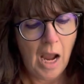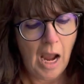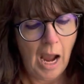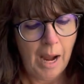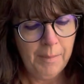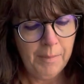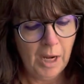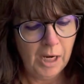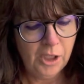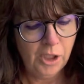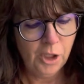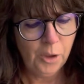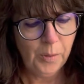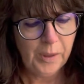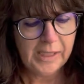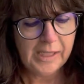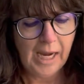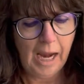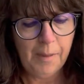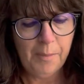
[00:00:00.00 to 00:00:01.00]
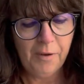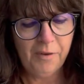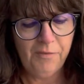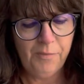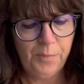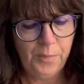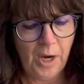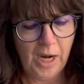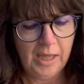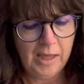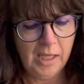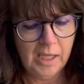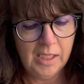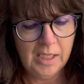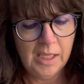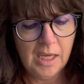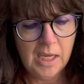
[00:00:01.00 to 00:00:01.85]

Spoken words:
I'm not sure what type of bread this